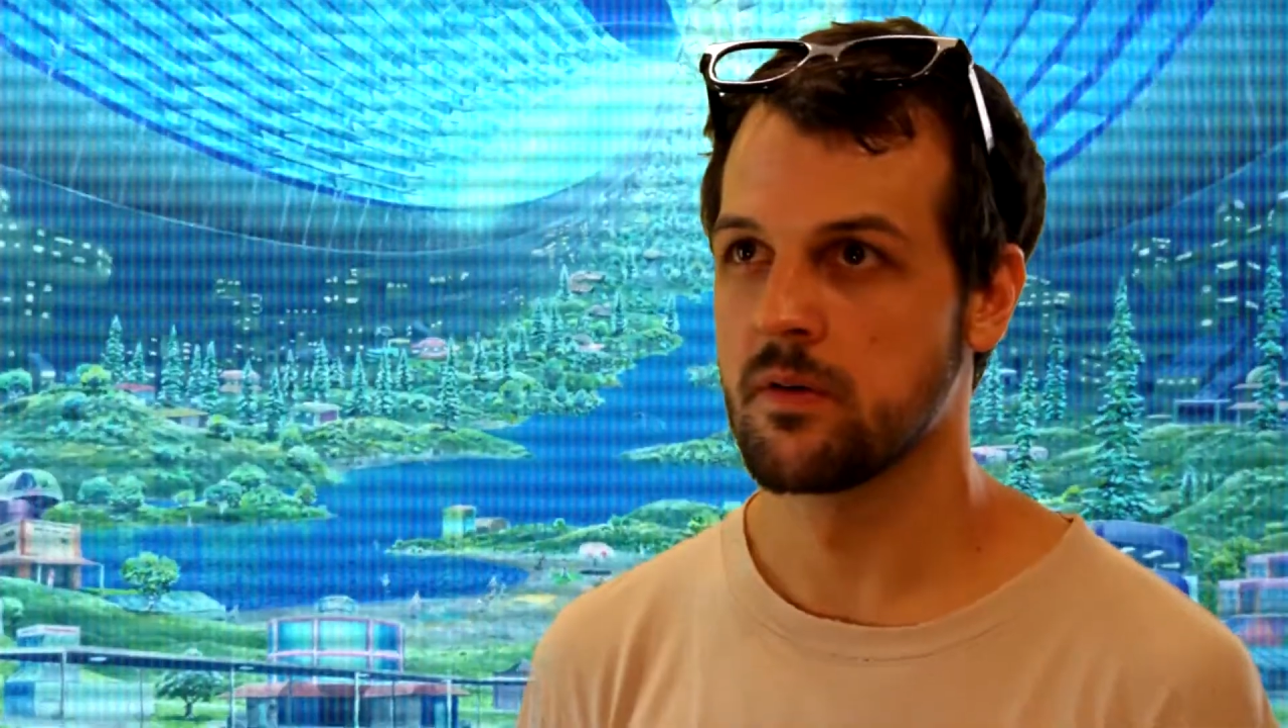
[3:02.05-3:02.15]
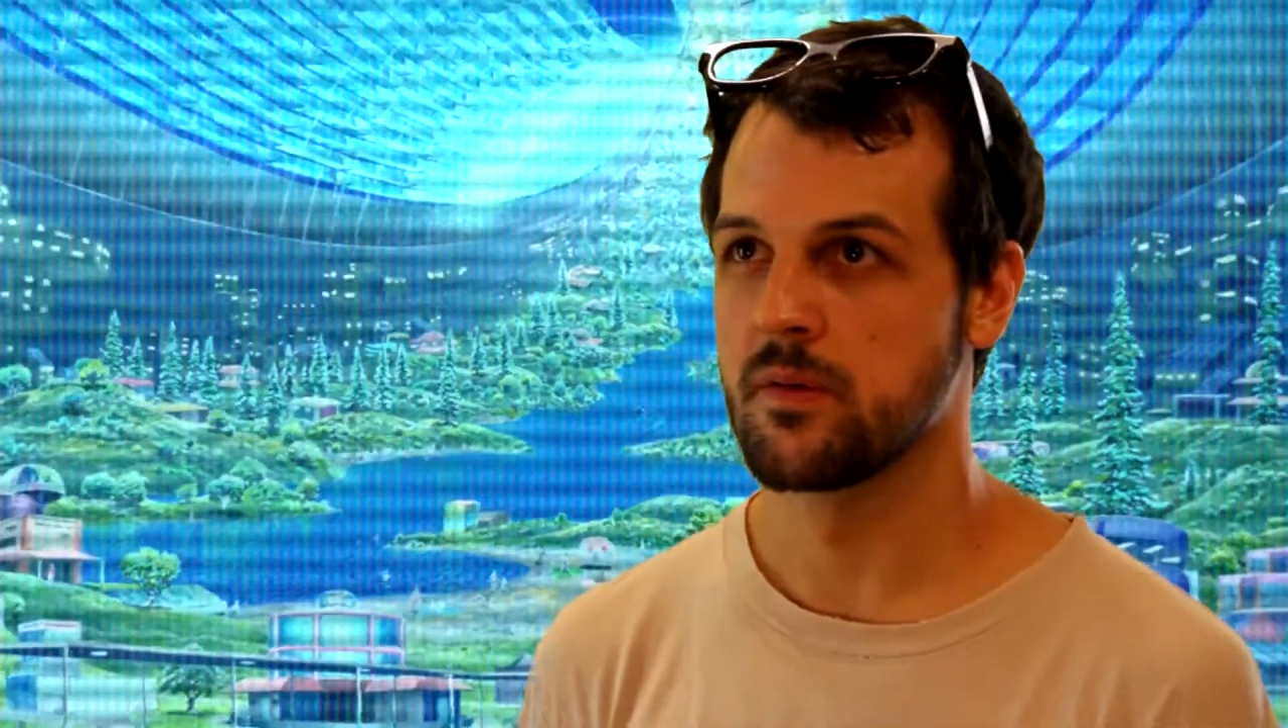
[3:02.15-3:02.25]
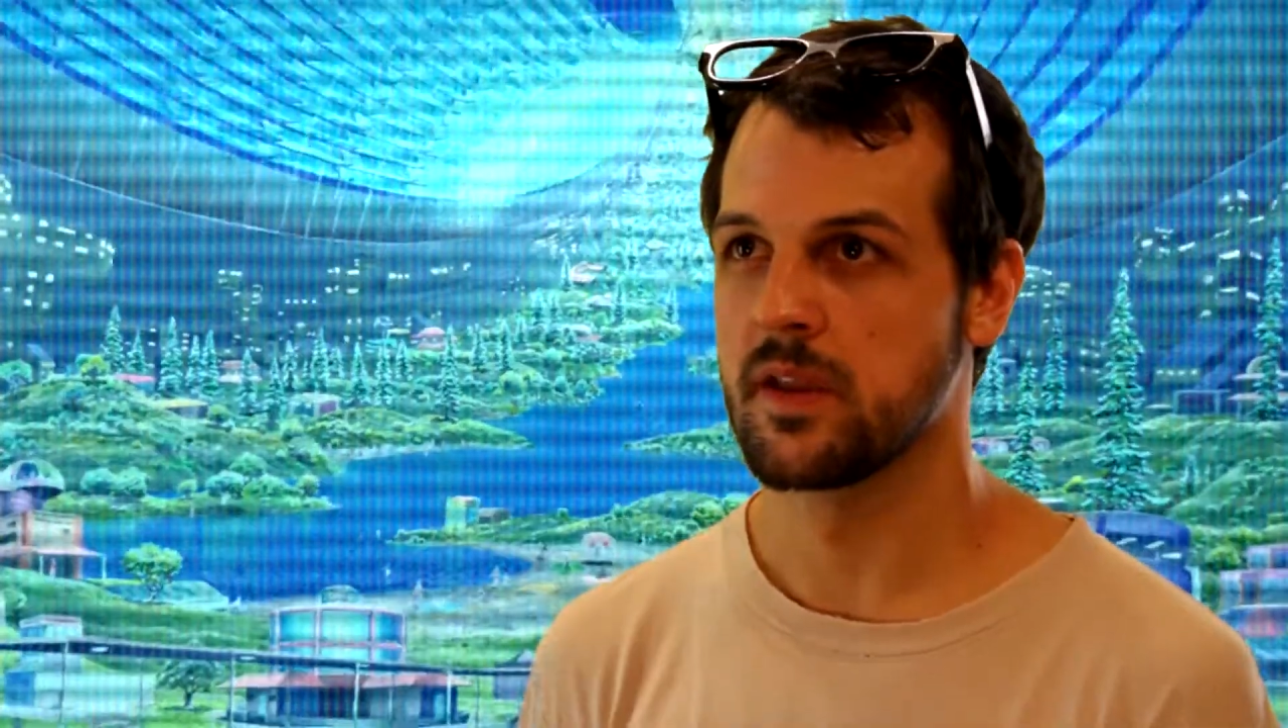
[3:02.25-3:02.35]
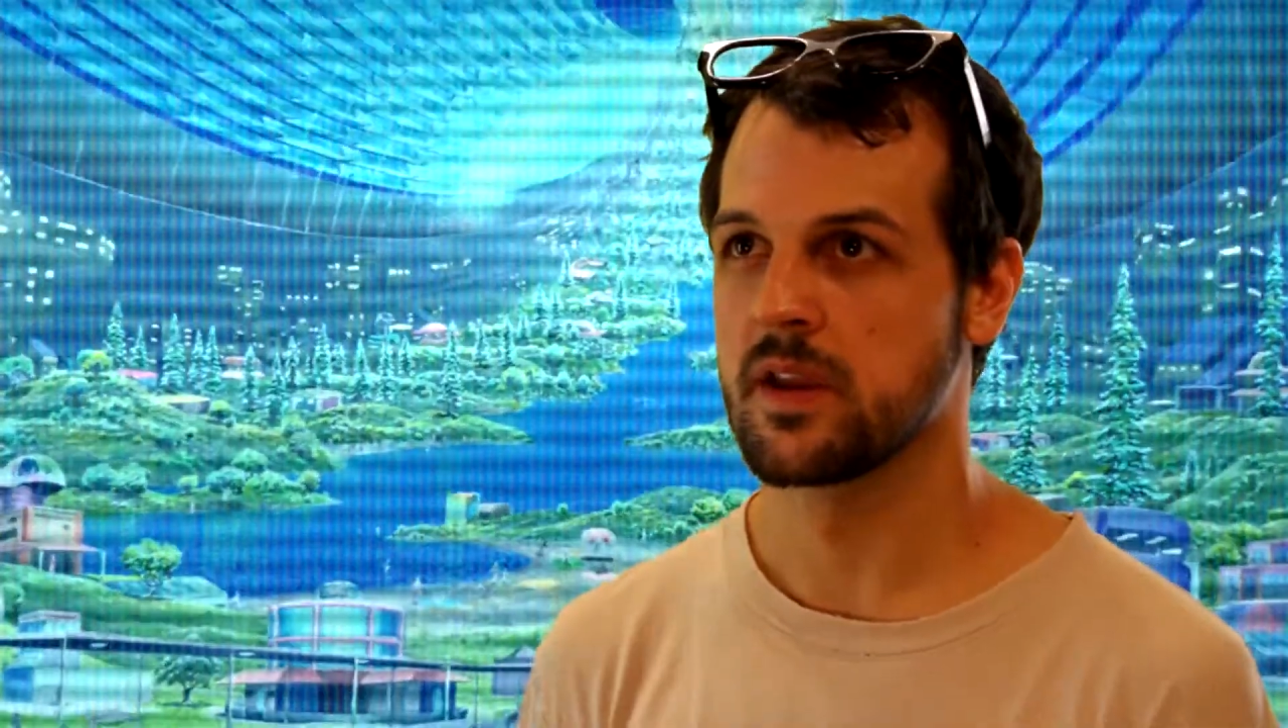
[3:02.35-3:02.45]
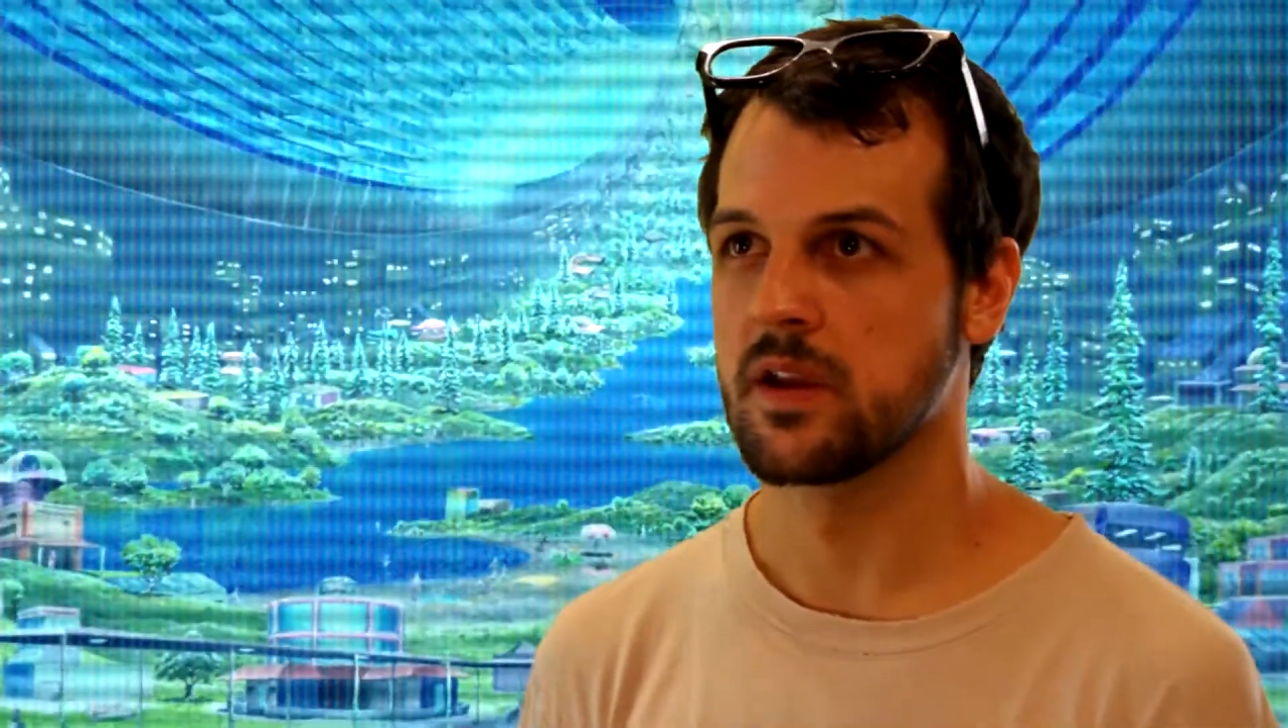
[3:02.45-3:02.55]

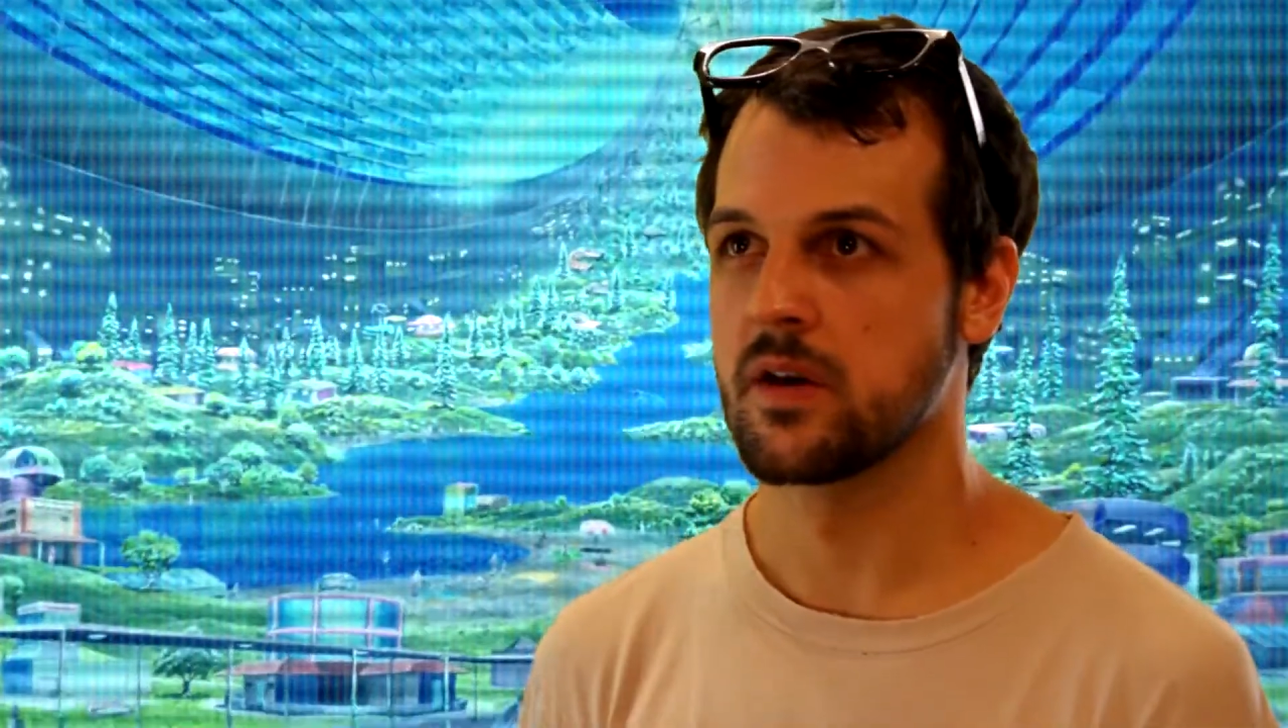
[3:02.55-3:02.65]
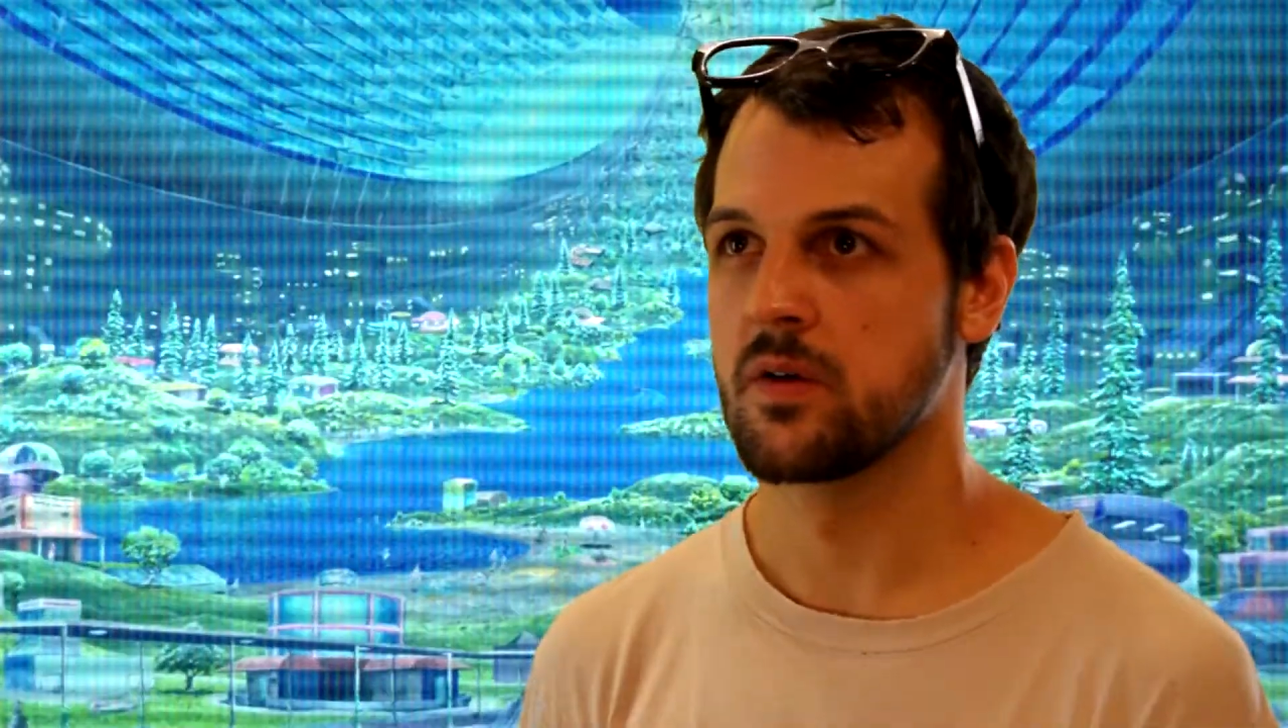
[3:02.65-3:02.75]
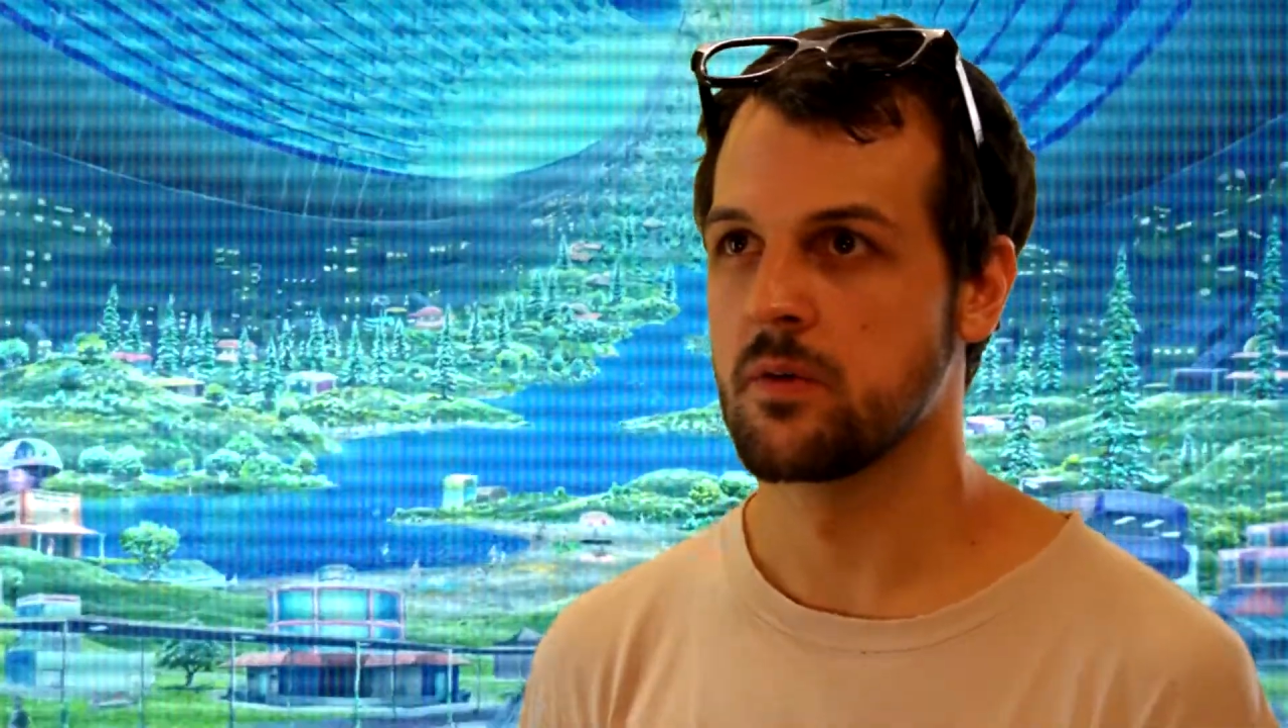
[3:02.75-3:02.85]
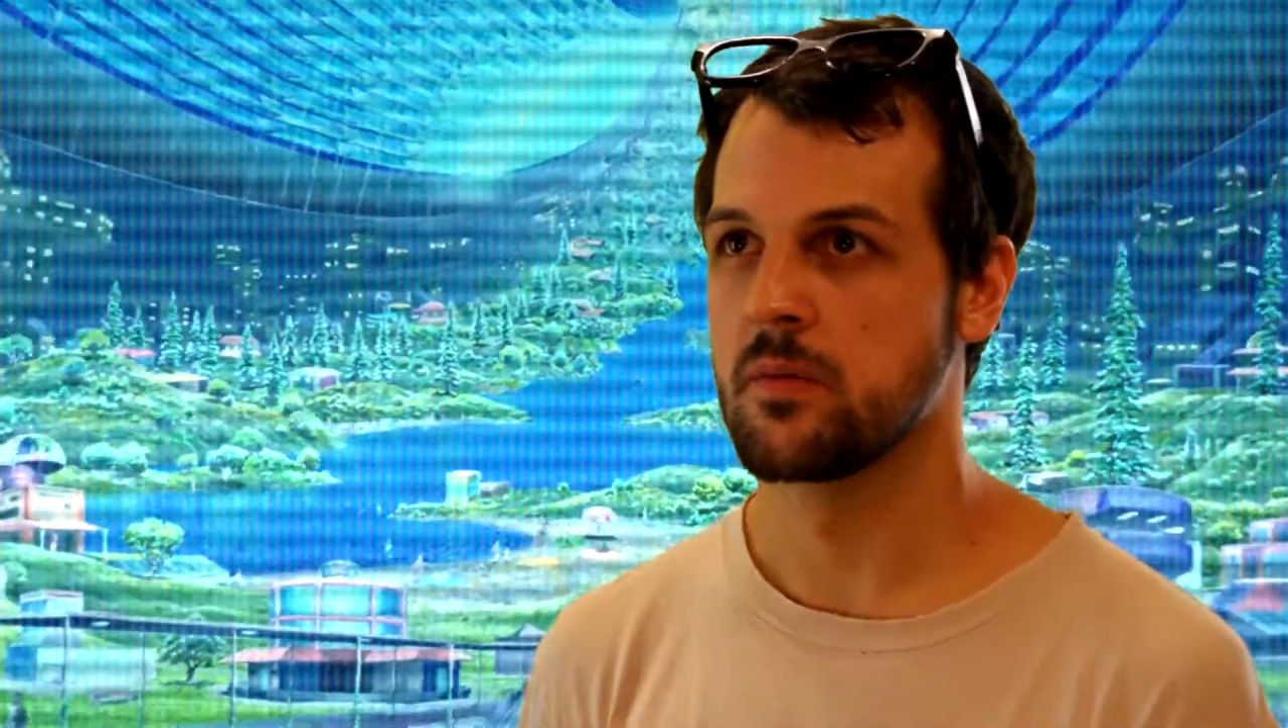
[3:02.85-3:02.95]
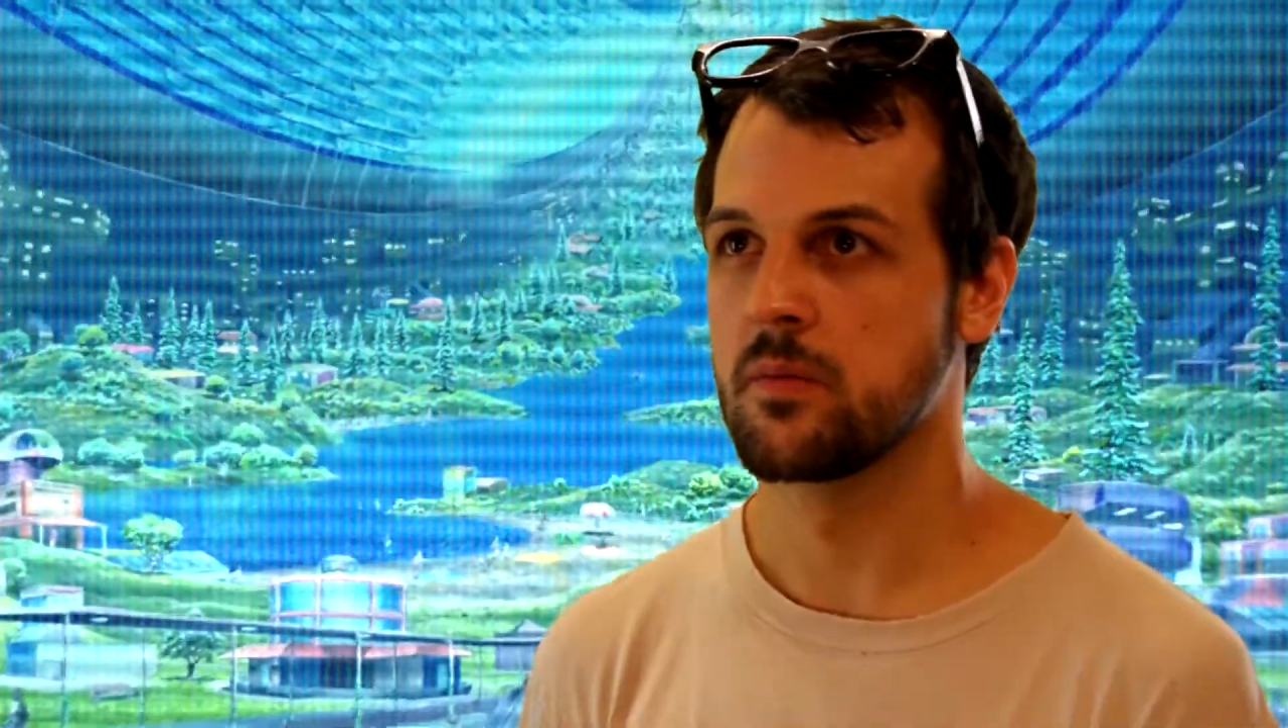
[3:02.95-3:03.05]
they can go